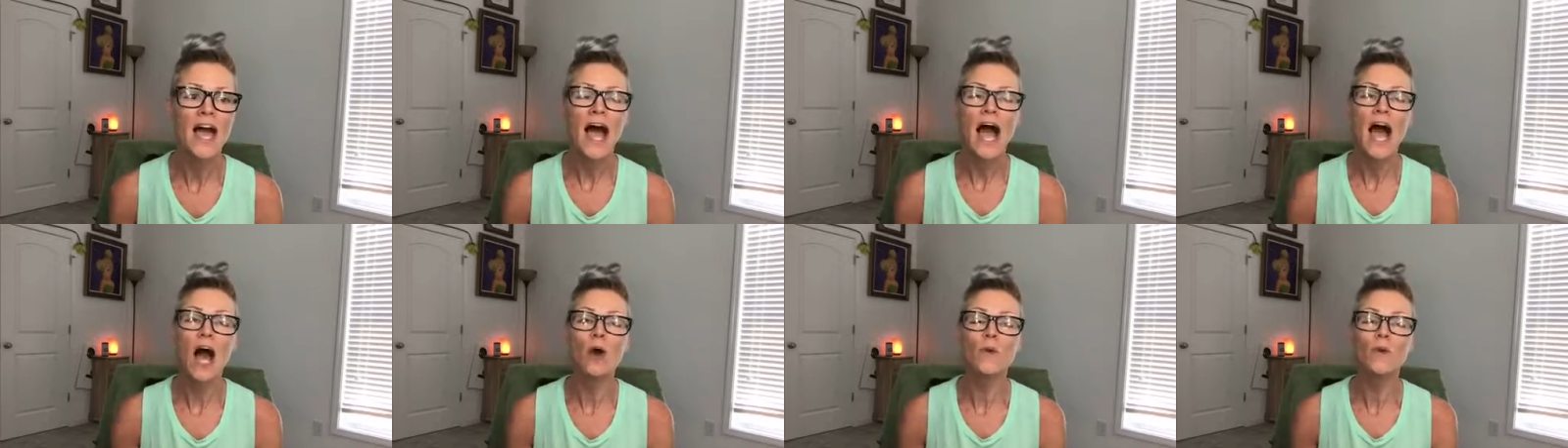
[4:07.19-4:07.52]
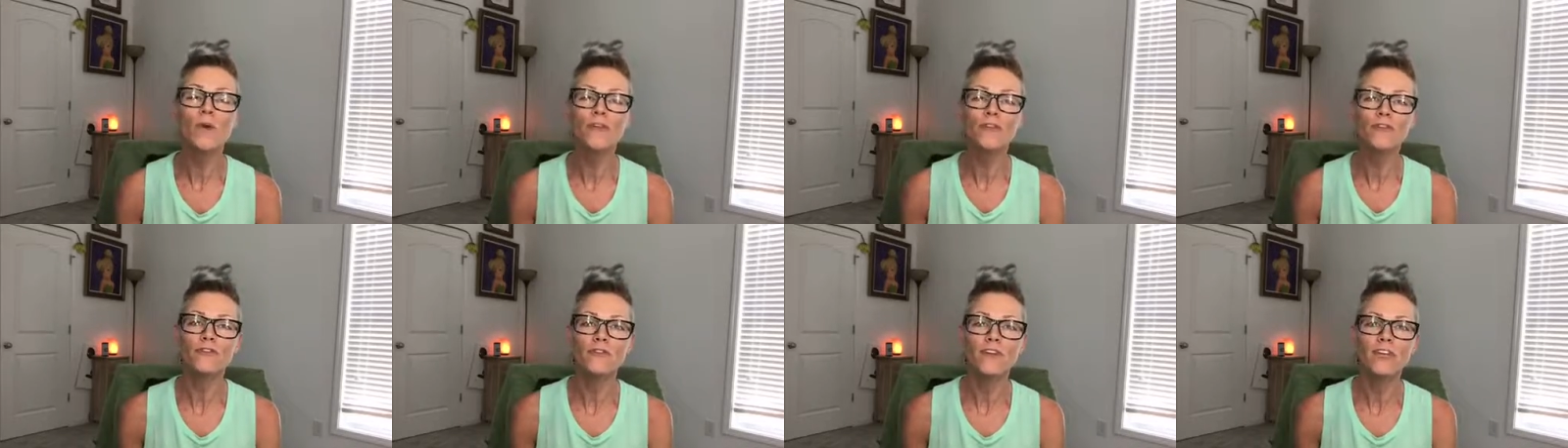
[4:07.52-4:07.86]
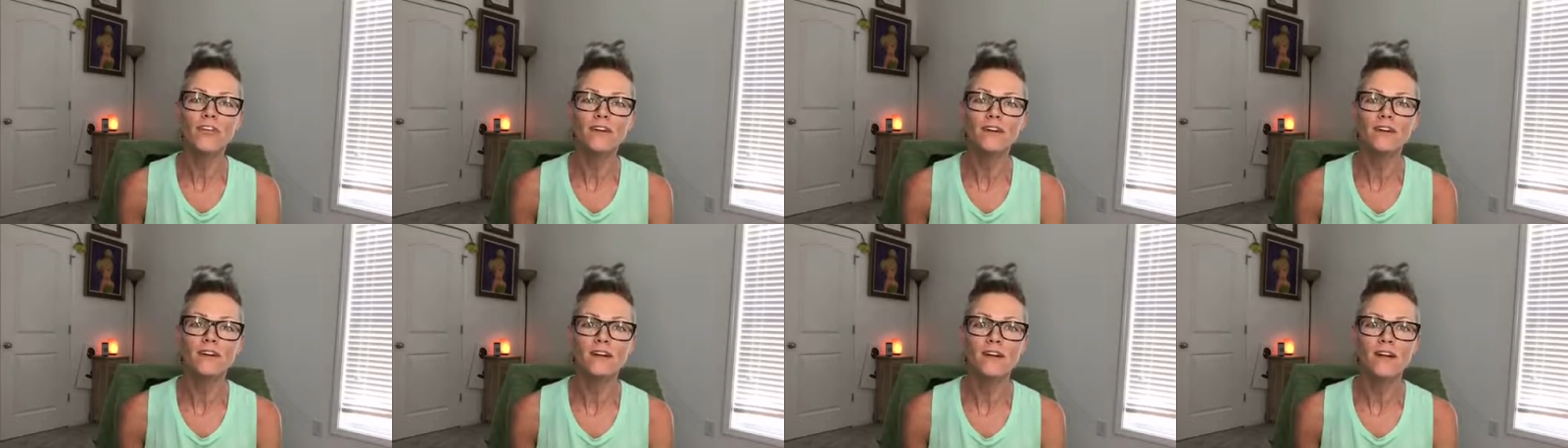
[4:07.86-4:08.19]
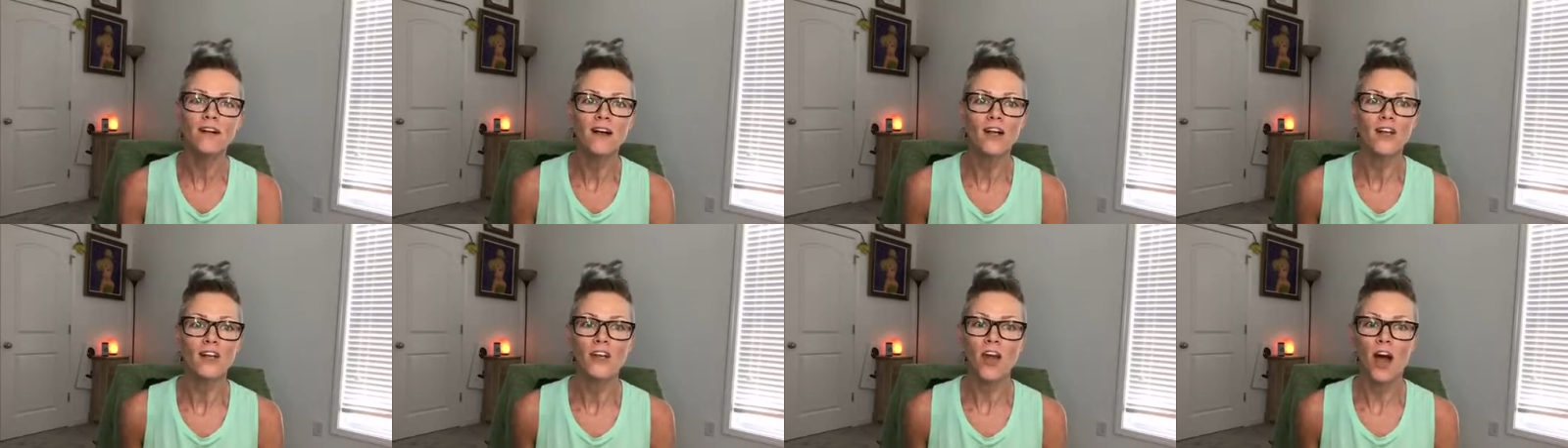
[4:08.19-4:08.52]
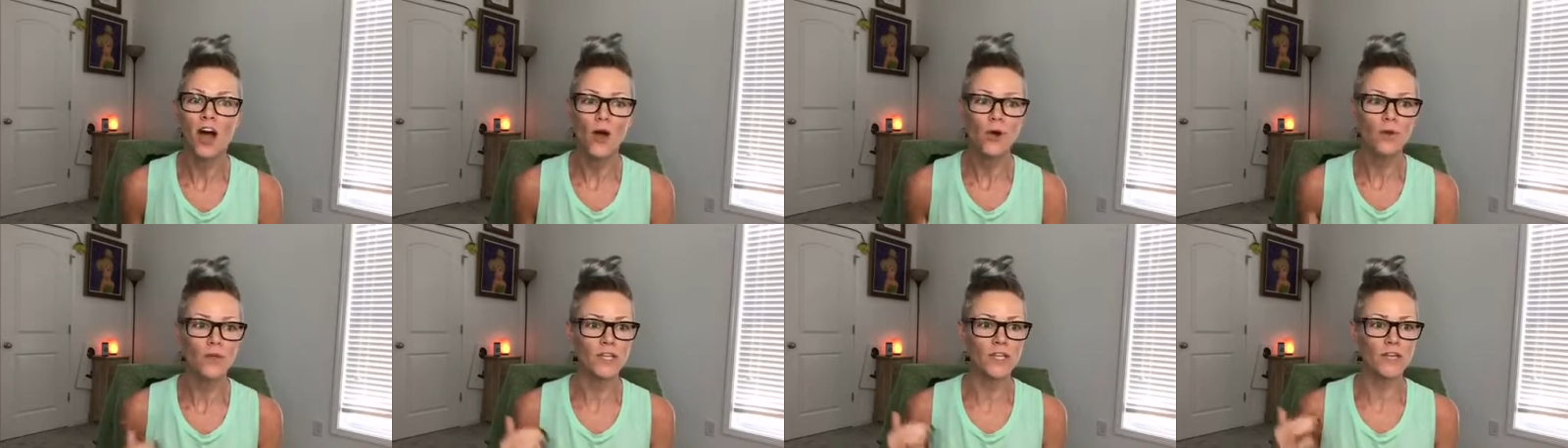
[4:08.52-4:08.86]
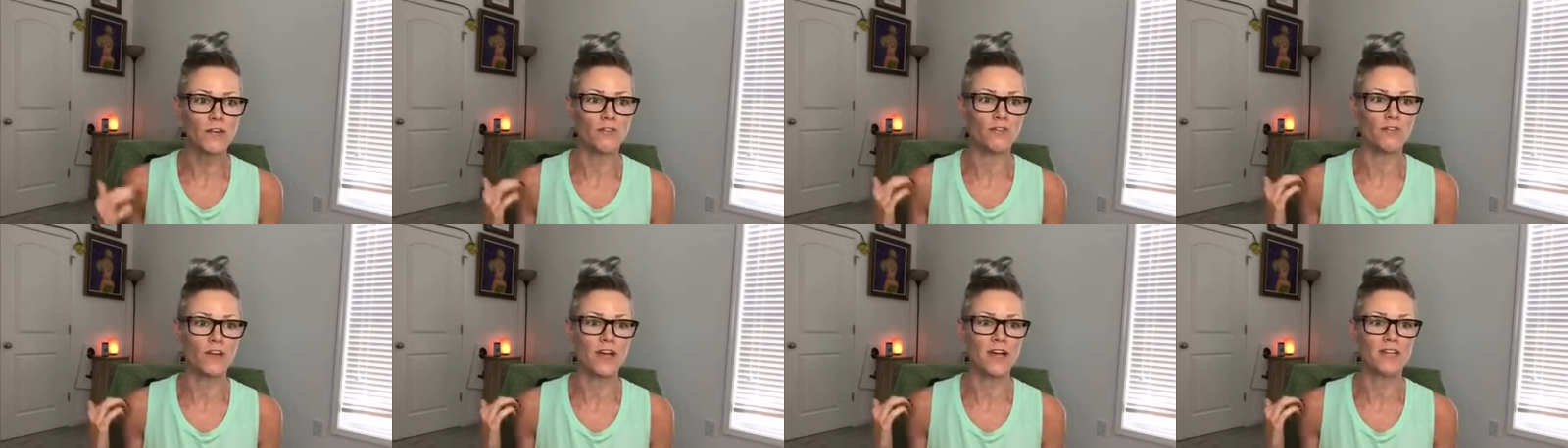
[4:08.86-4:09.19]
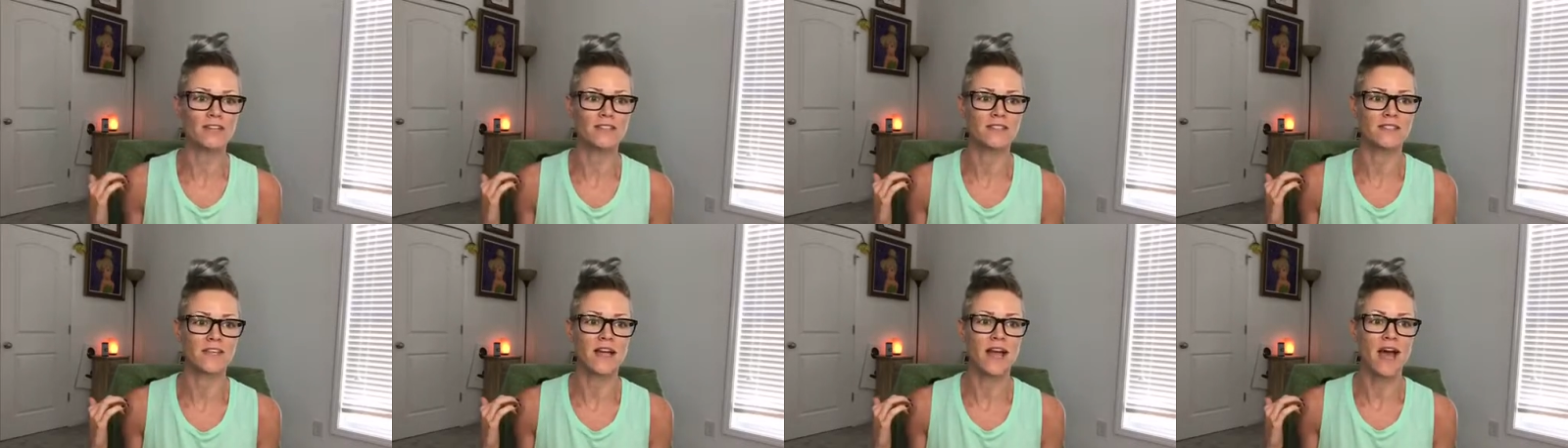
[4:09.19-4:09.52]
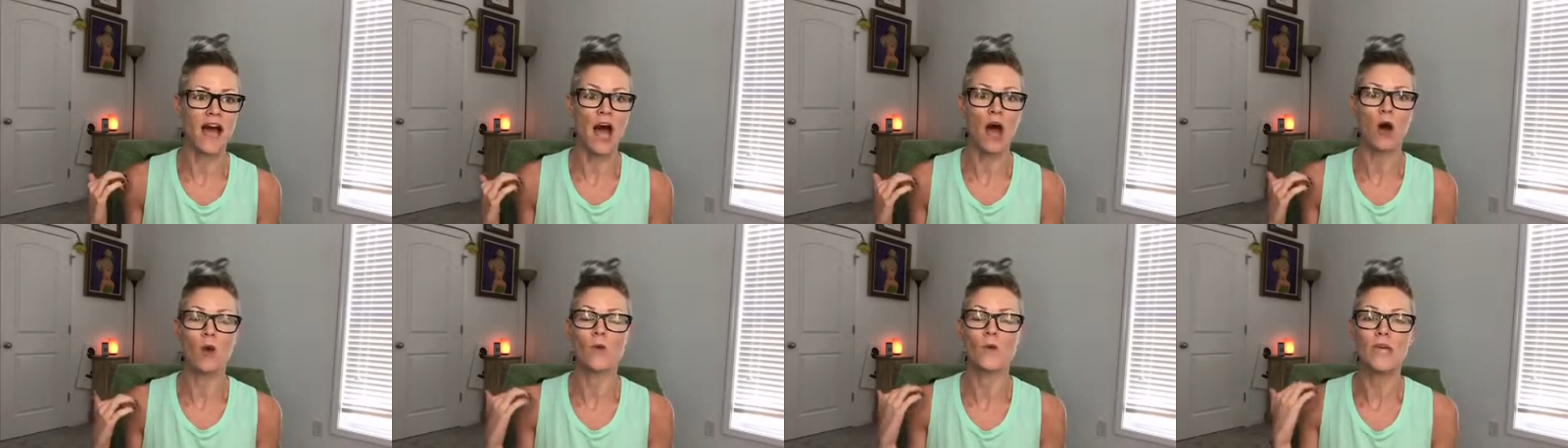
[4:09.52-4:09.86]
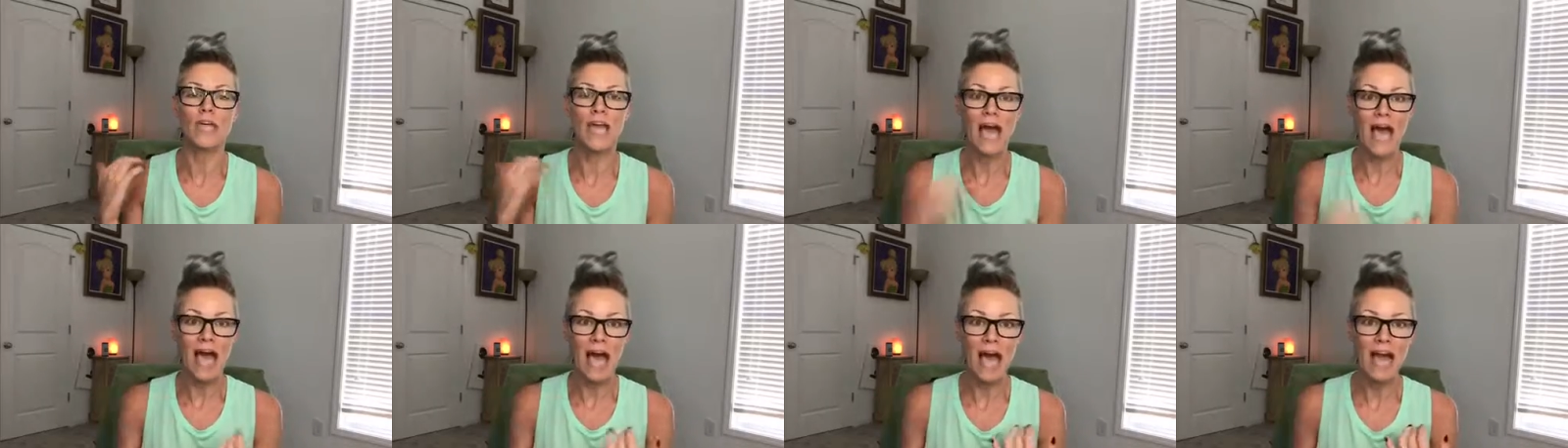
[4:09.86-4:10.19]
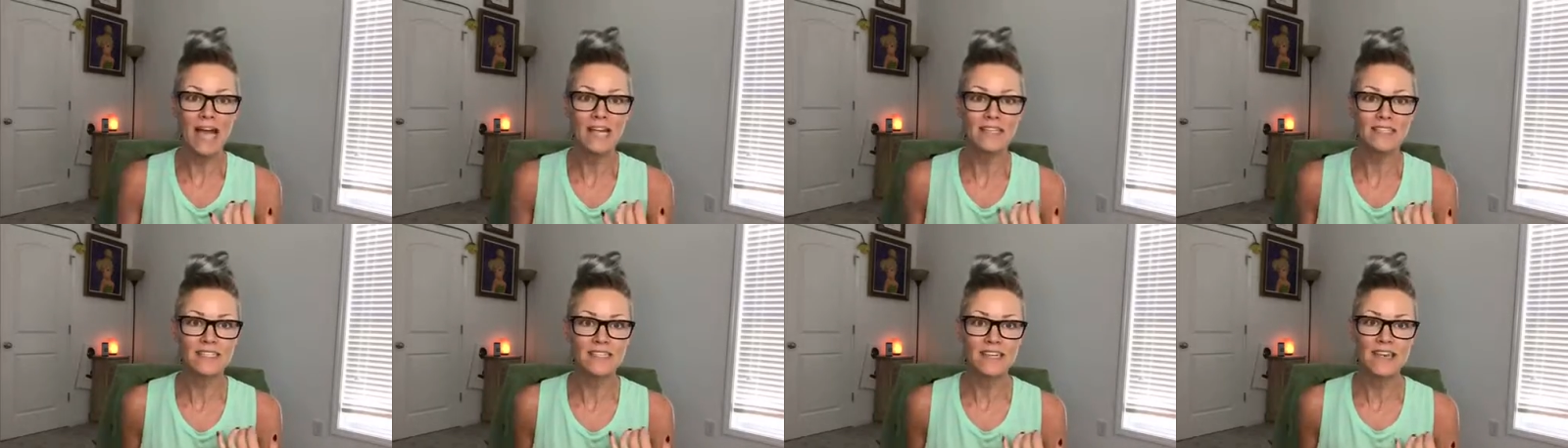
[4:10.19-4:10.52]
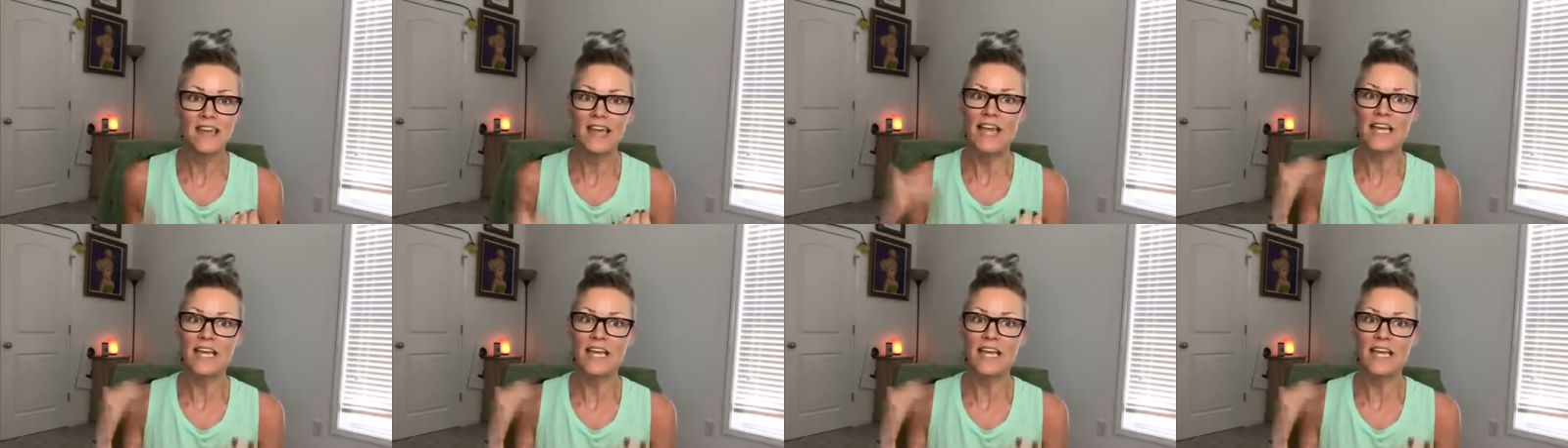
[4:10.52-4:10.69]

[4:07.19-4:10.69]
How we feel not only affects how we act